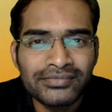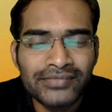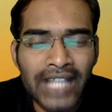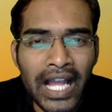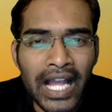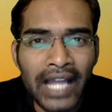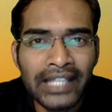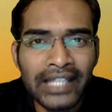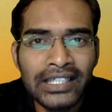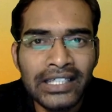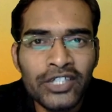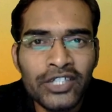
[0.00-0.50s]

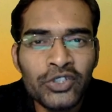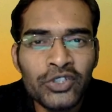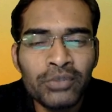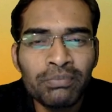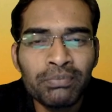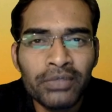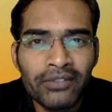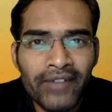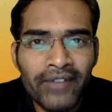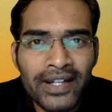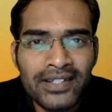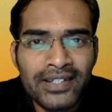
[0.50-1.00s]
I need to
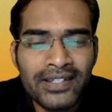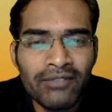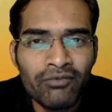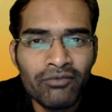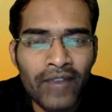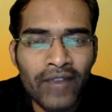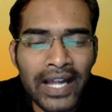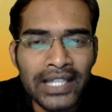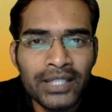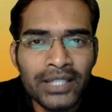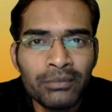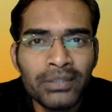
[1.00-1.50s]
provide some
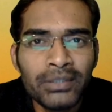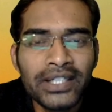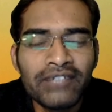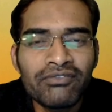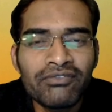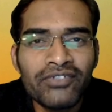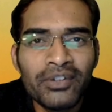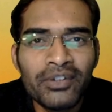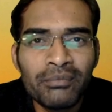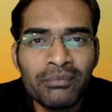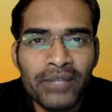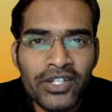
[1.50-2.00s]
valuable
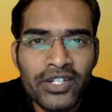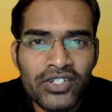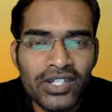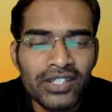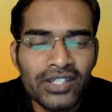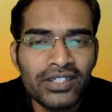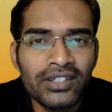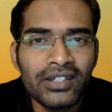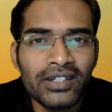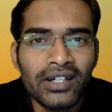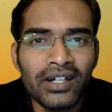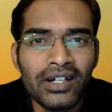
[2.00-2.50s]

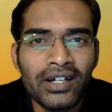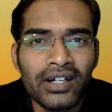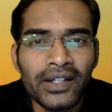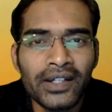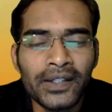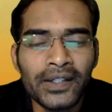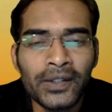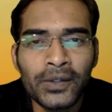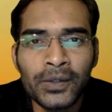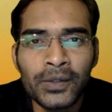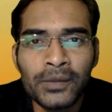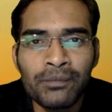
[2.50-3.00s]
information
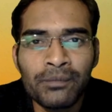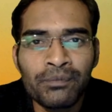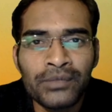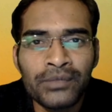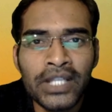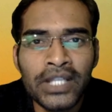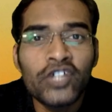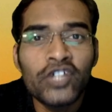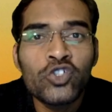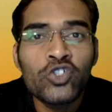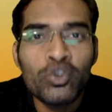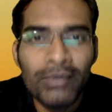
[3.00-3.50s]

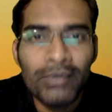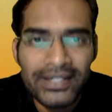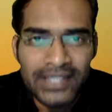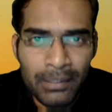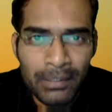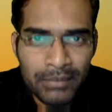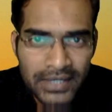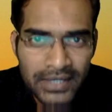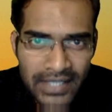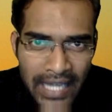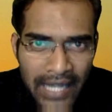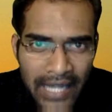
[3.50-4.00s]
to my
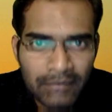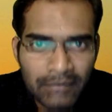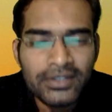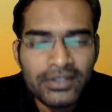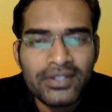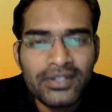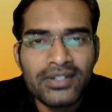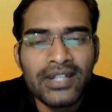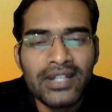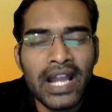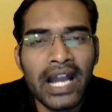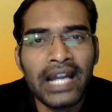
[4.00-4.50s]

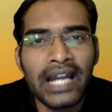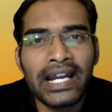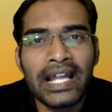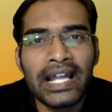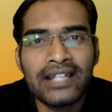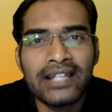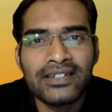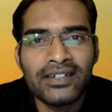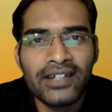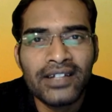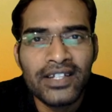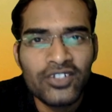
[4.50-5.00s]
subscribers, and
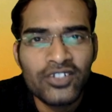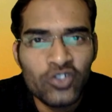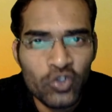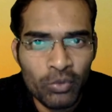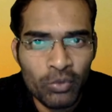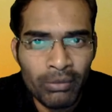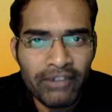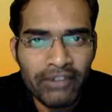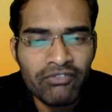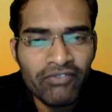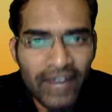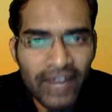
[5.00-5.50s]
as well as to
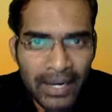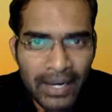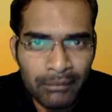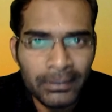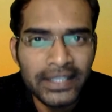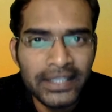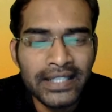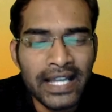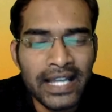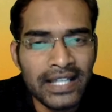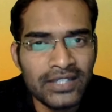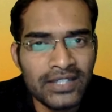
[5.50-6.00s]
my
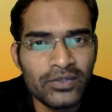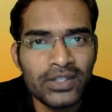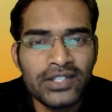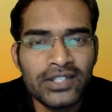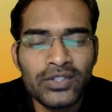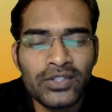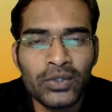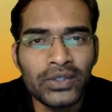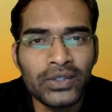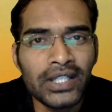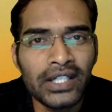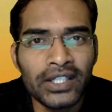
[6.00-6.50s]
family as well,
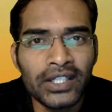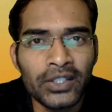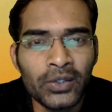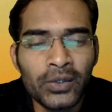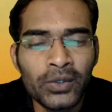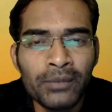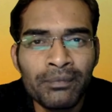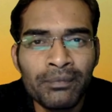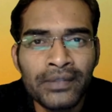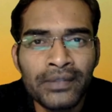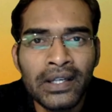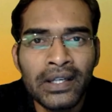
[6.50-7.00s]
so that
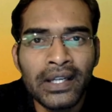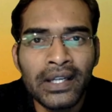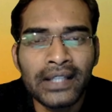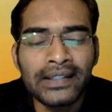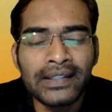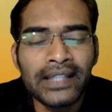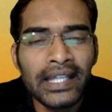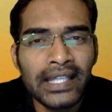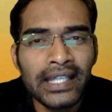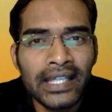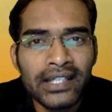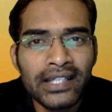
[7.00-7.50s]

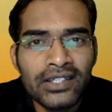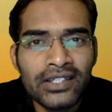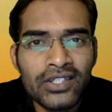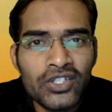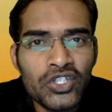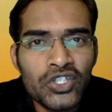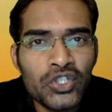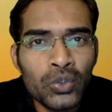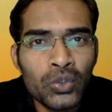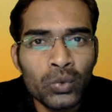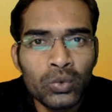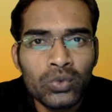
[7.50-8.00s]
they can
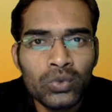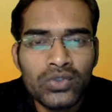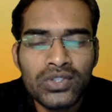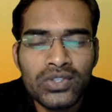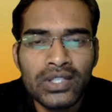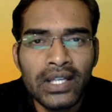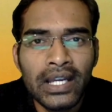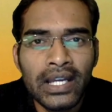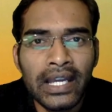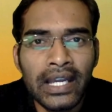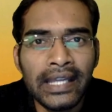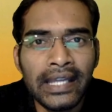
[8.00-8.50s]

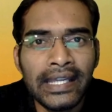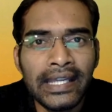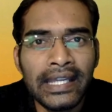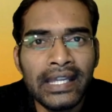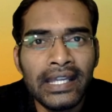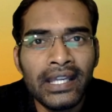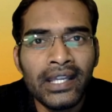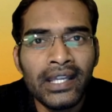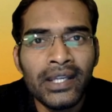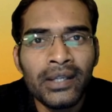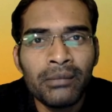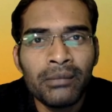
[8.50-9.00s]
choose
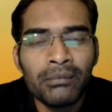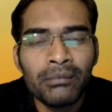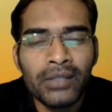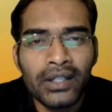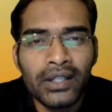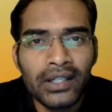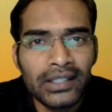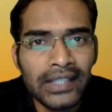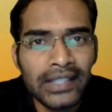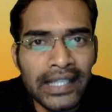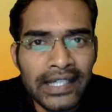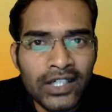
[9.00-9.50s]
a
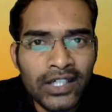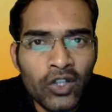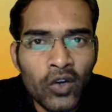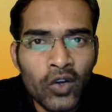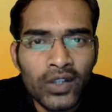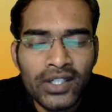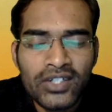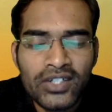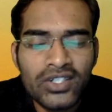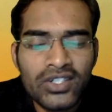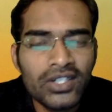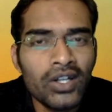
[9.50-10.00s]

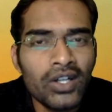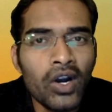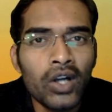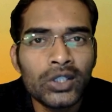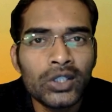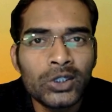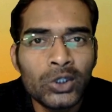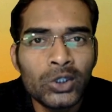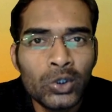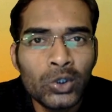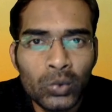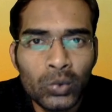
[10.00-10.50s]
technology
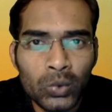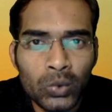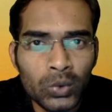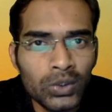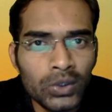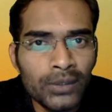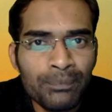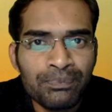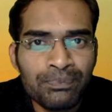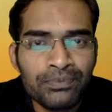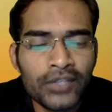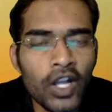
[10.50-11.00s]
or
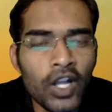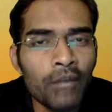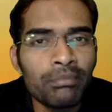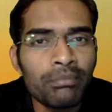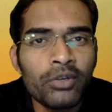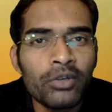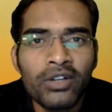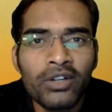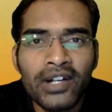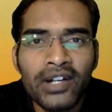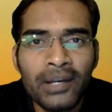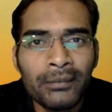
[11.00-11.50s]
tool or
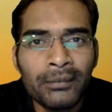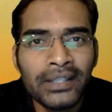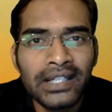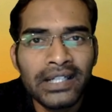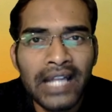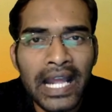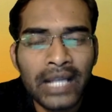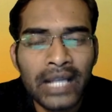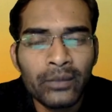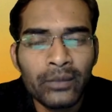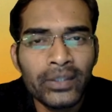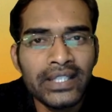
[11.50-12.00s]
programming
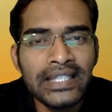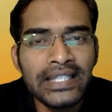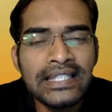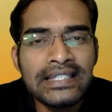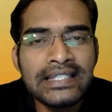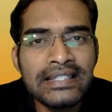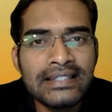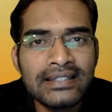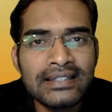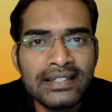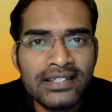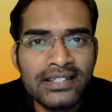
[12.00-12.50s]
language in
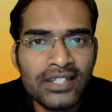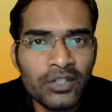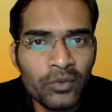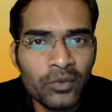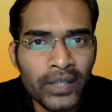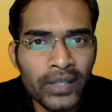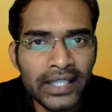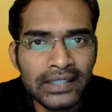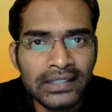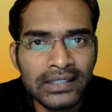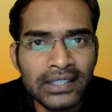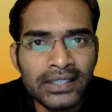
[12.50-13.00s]
a such a
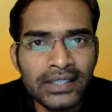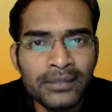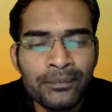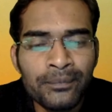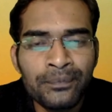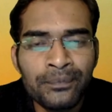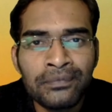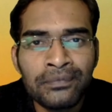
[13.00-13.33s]
way that